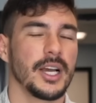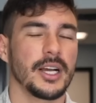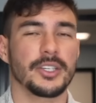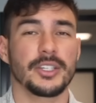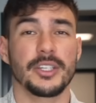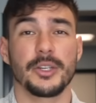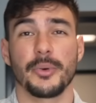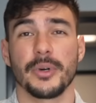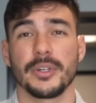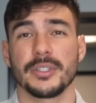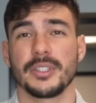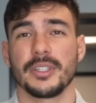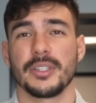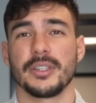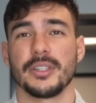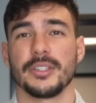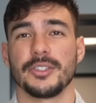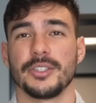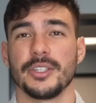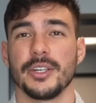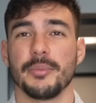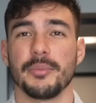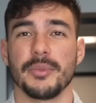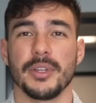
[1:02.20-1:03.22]
actually works at the
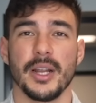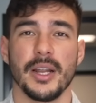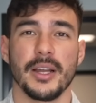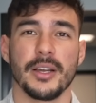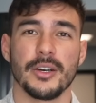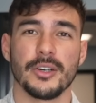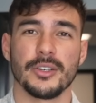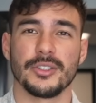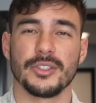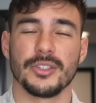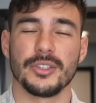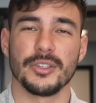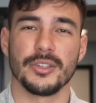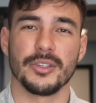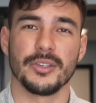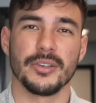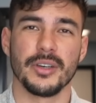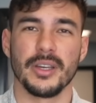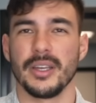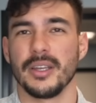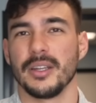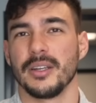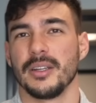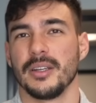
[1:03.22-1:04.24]
gym that I go to,
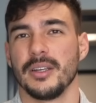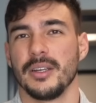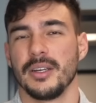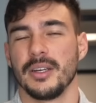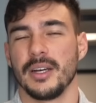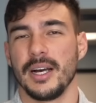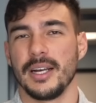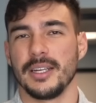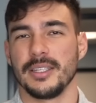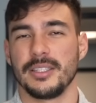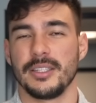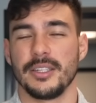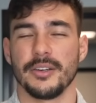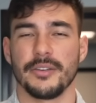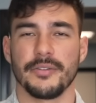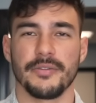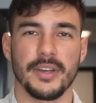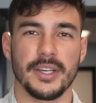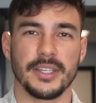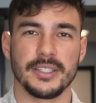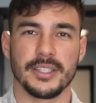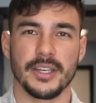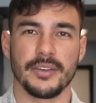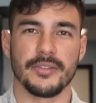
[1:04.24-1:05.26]
and I see her
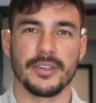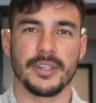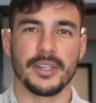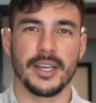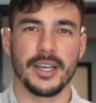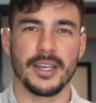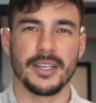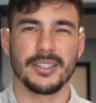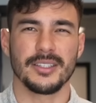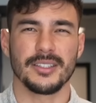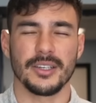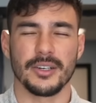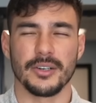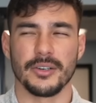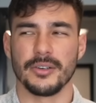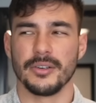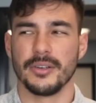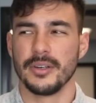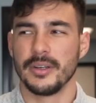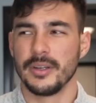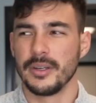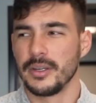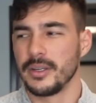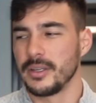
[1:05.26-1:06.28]
face every day. So,
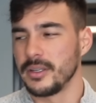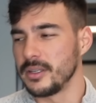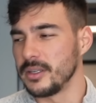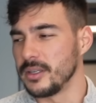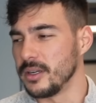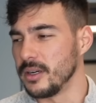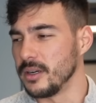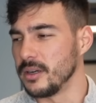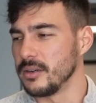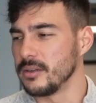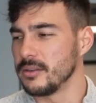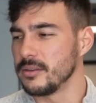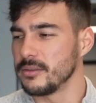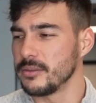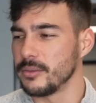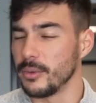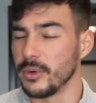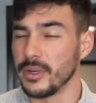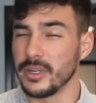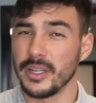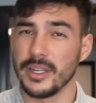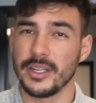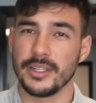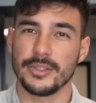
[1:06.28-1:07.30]
you know,
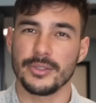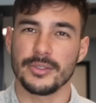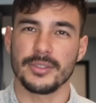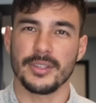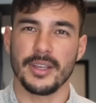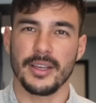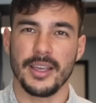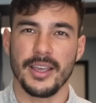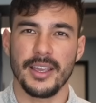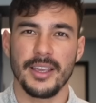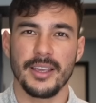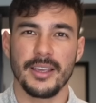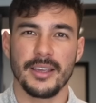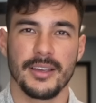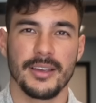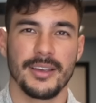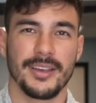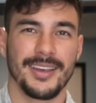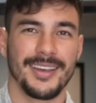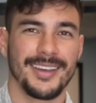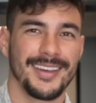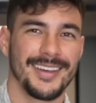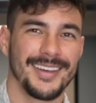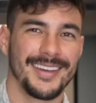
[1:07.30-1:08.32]
one day she was like, hey,
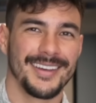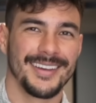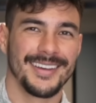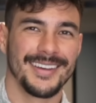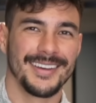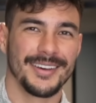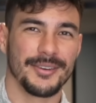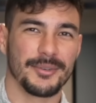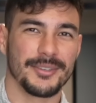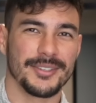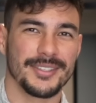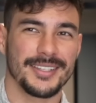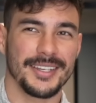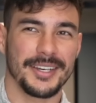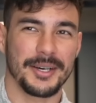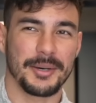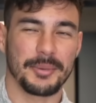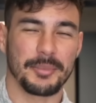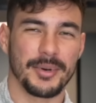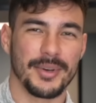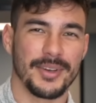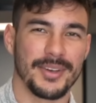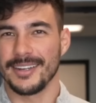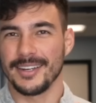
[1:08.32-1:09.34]
what's
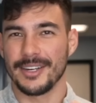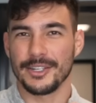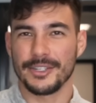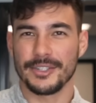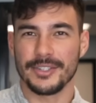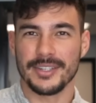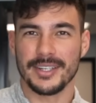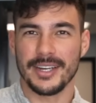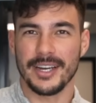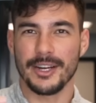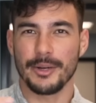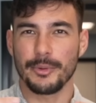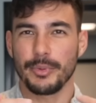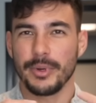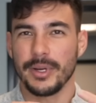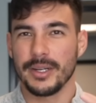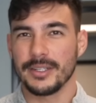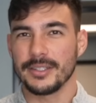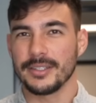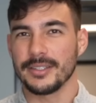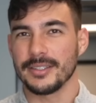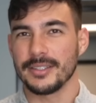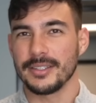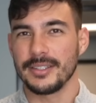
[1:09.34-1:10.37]
up? I heard you're a
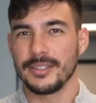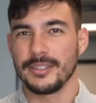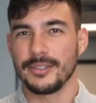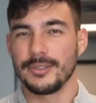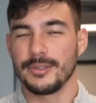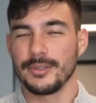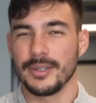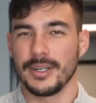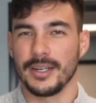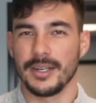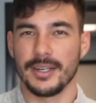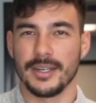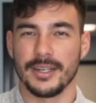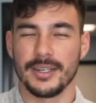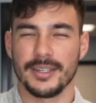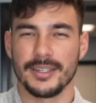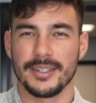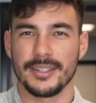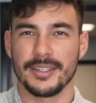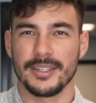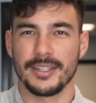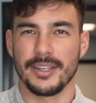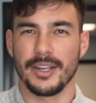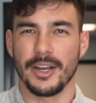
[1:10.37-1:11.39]
chiropractor. Can
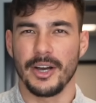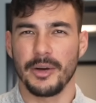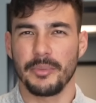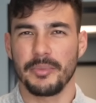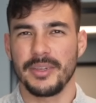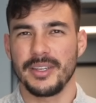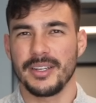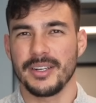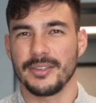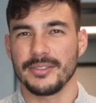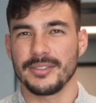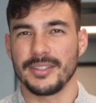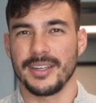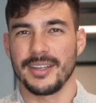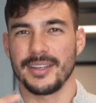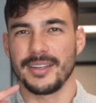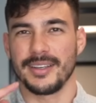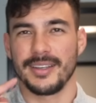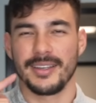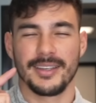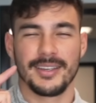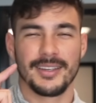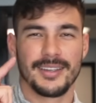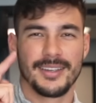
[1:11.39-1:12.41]
you help me? And I was like,
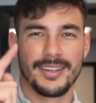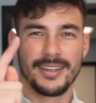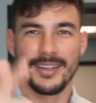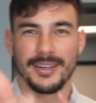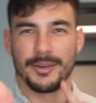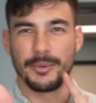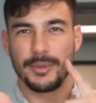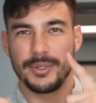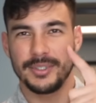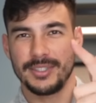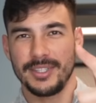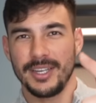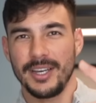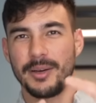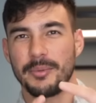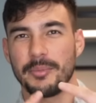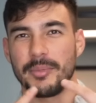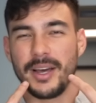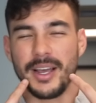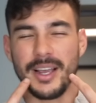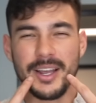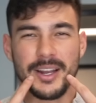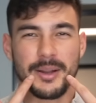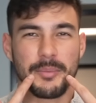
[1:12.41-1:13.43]
what's up?
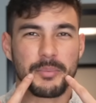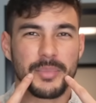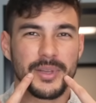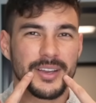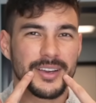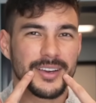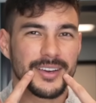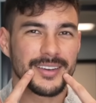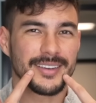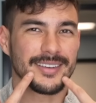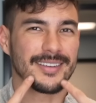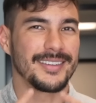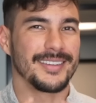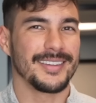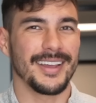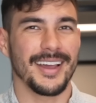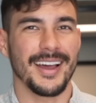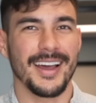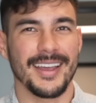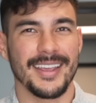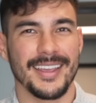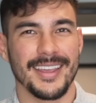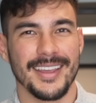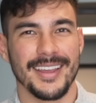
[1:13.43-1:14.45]
I got a beard.
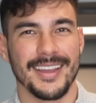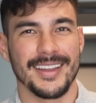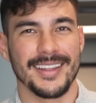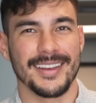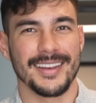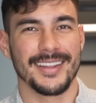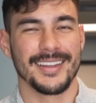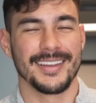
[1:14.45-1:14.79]
Yeah, I can.